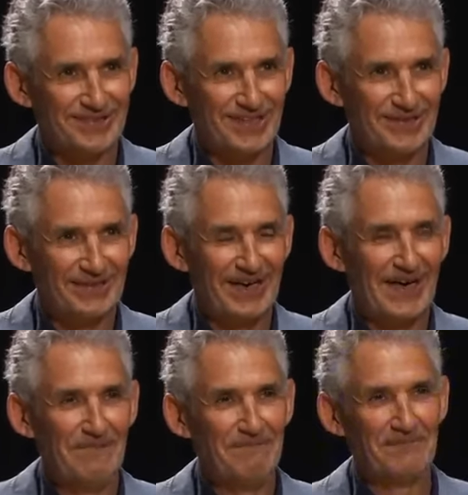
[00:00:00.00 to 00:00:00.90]
So mm -hmm.
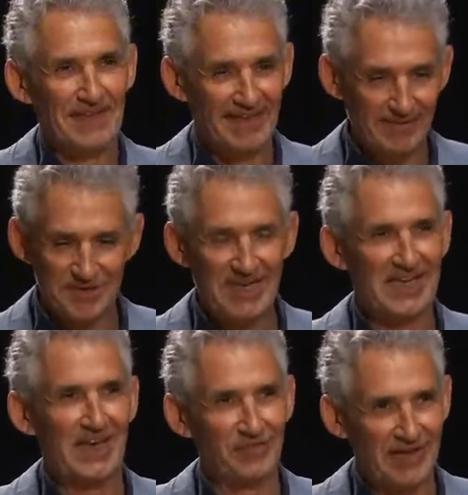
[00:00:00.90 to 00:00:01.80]
um, I was
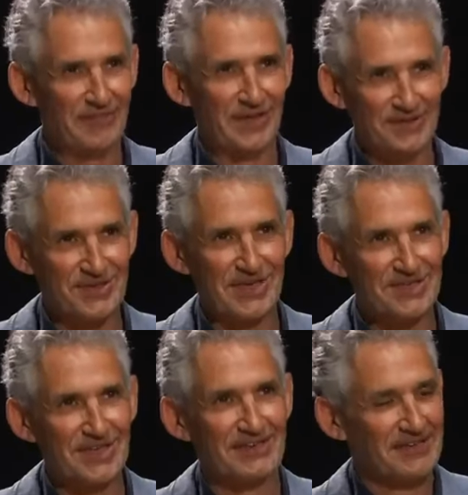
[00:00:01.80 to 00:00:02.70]
telling everyone everything's
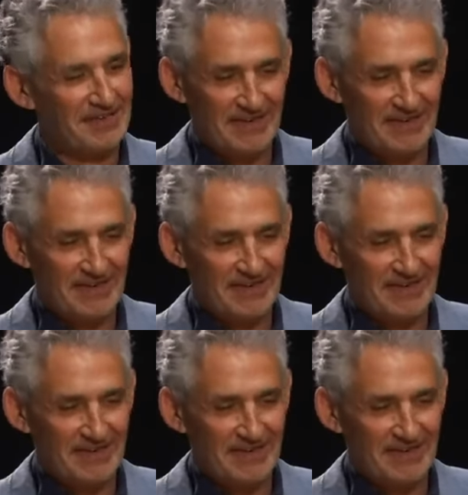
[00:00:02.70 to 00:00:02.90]
genetic.